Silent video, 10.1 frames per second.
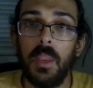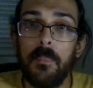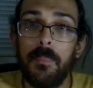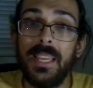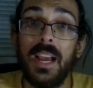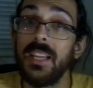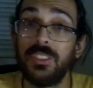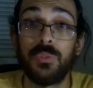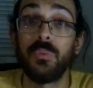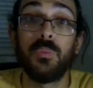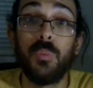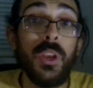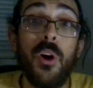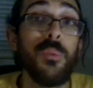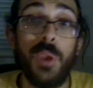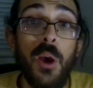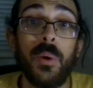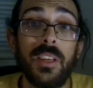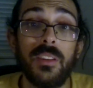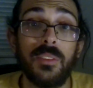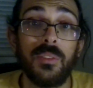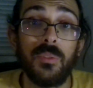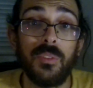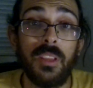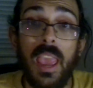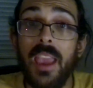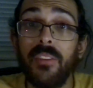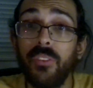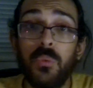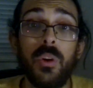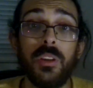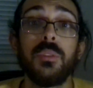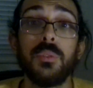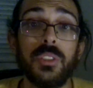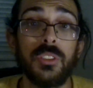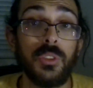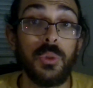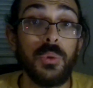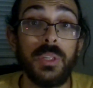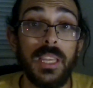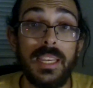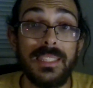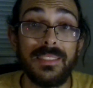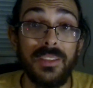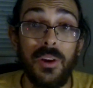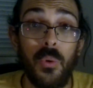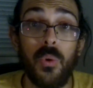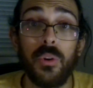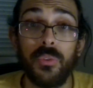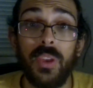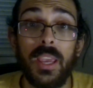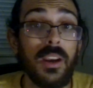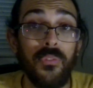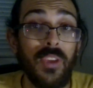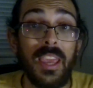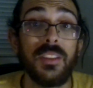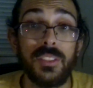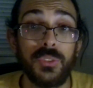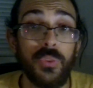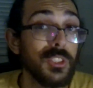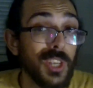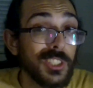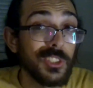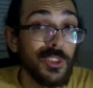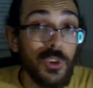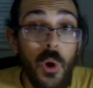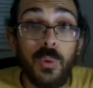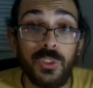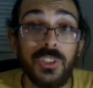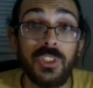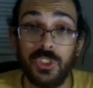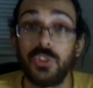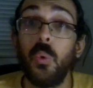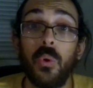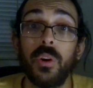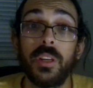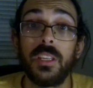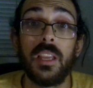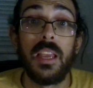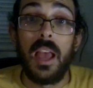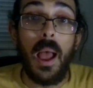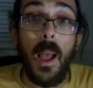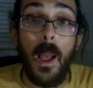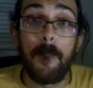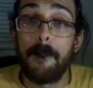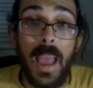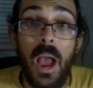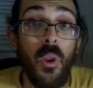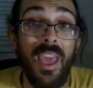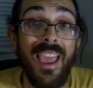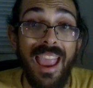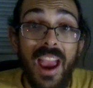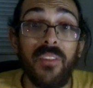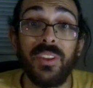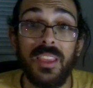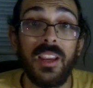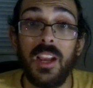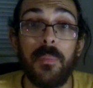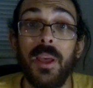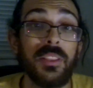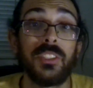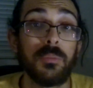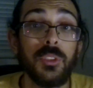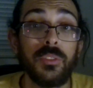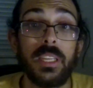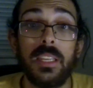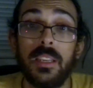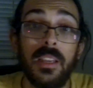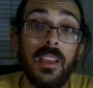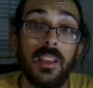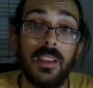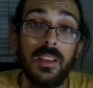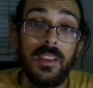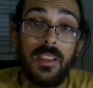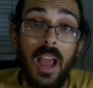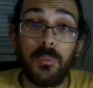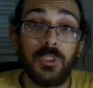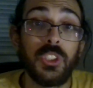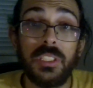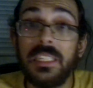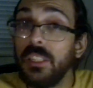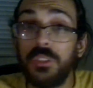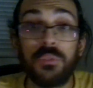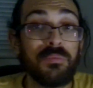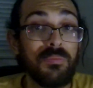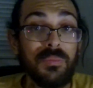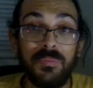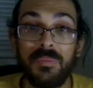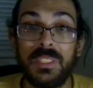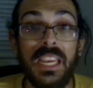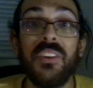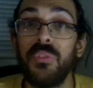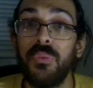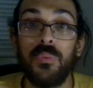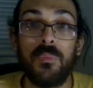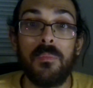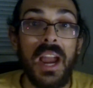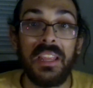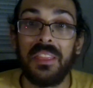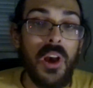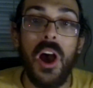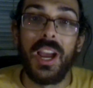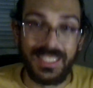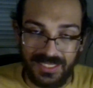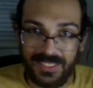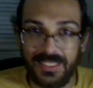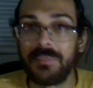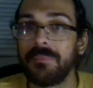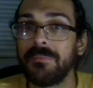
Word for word: because we all know it everyone who's who is a horror fan, a fan of this franchise, knows the story about everything about this movie. I'm just gonna give my thoughts.